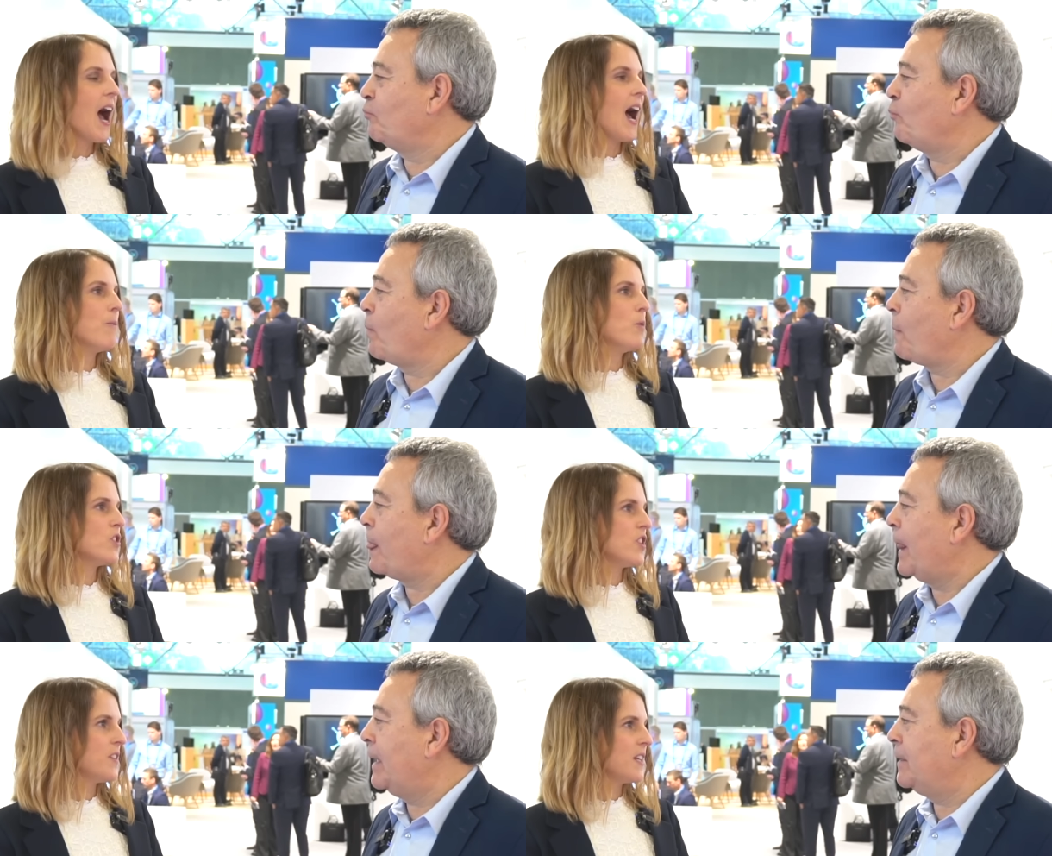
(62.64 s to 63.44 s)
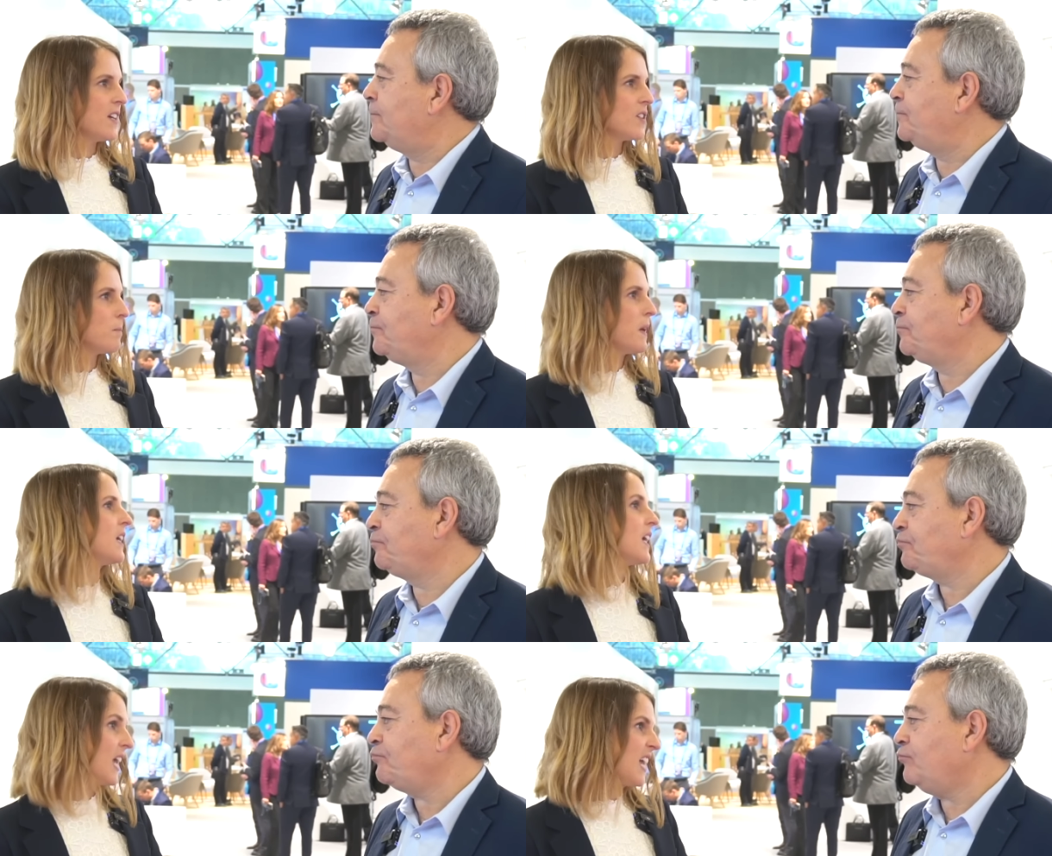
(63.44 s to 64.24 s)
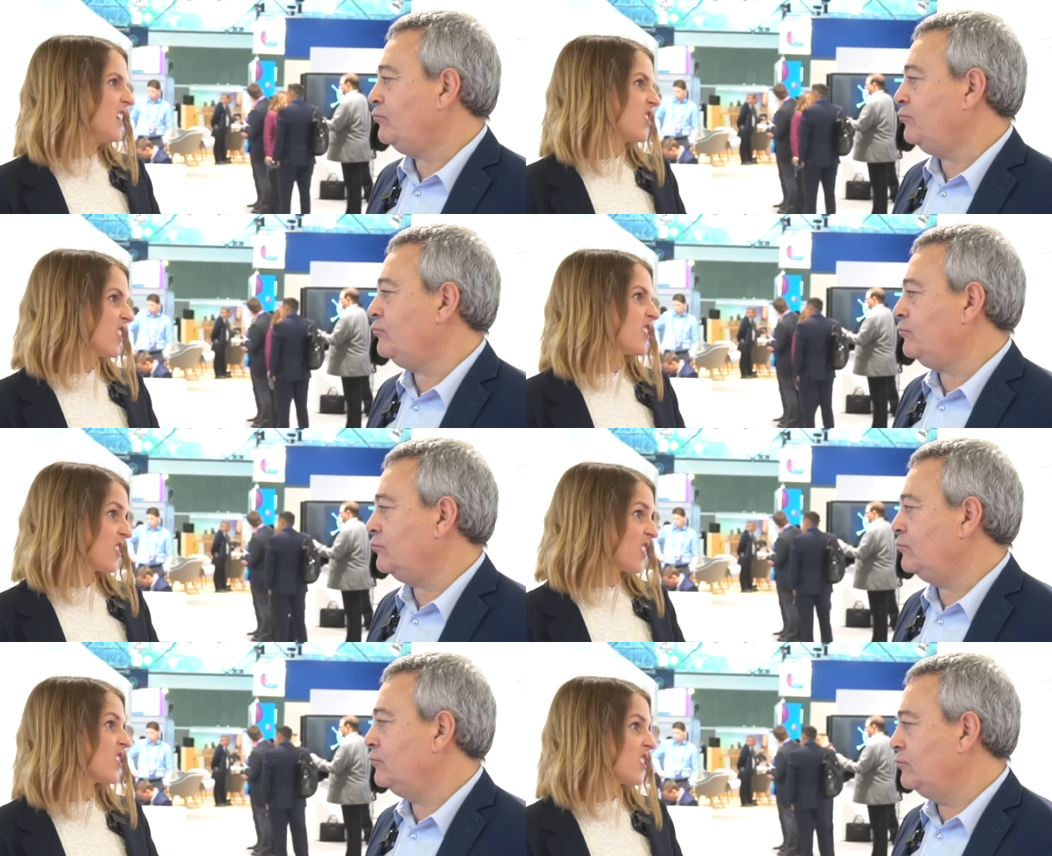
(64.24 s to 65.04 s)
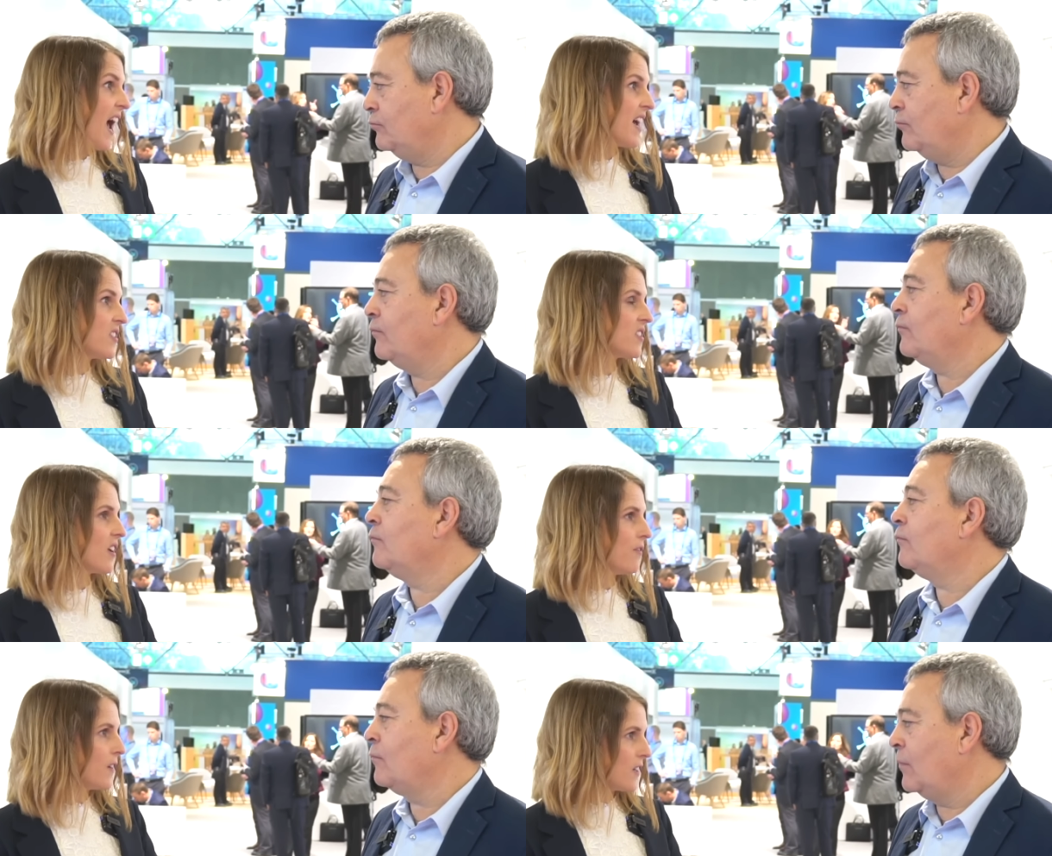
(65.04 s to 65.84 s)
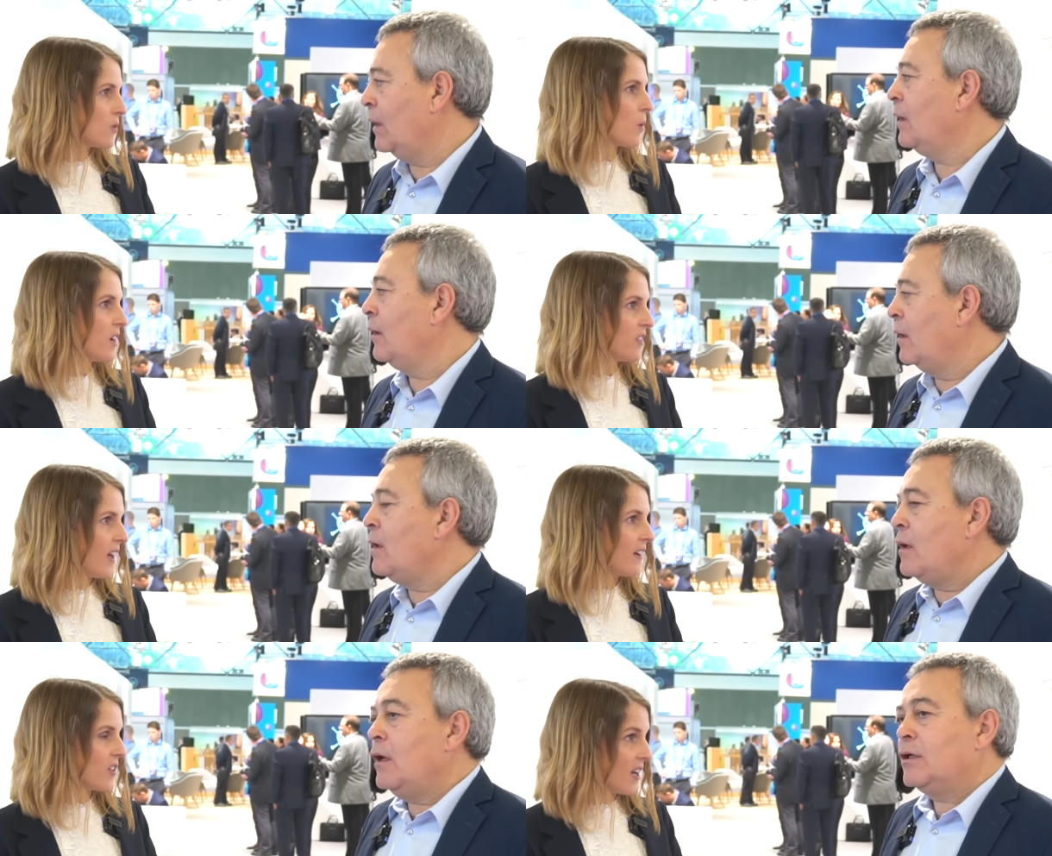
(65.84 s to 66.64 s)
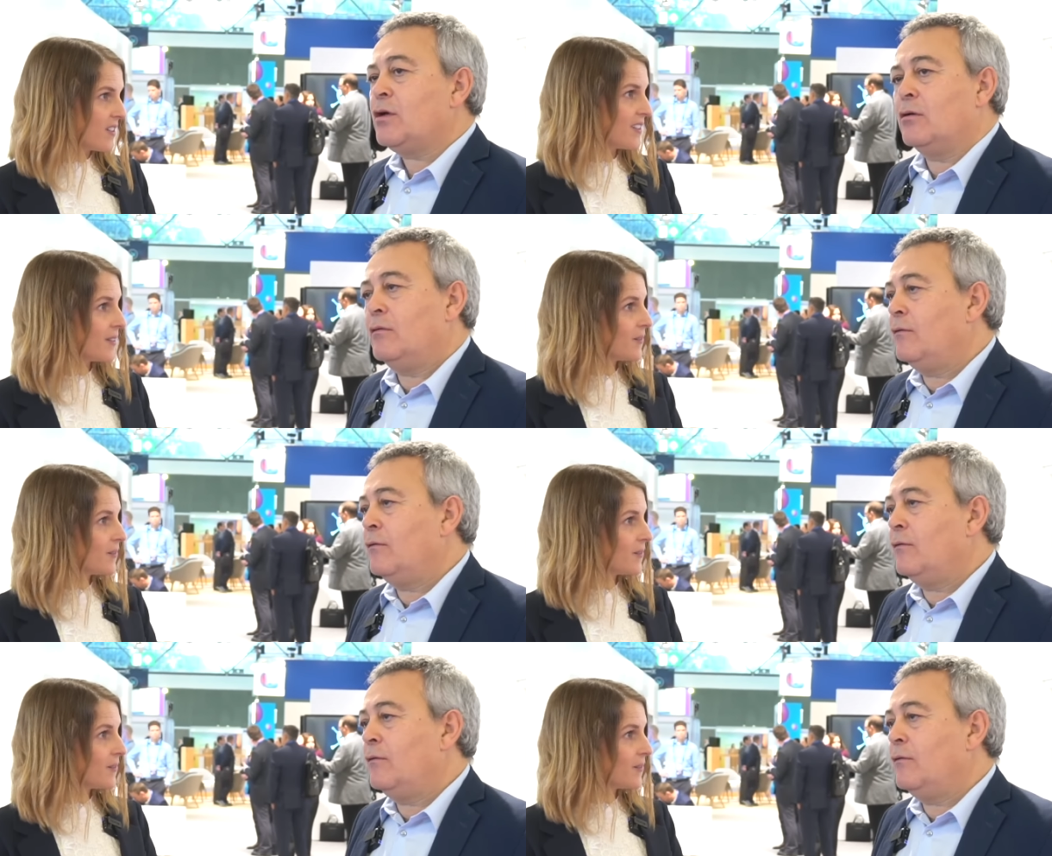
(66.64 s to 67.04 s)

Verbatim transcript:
Speaker 1: And what do you think's been key to the success of fixed wireless access? So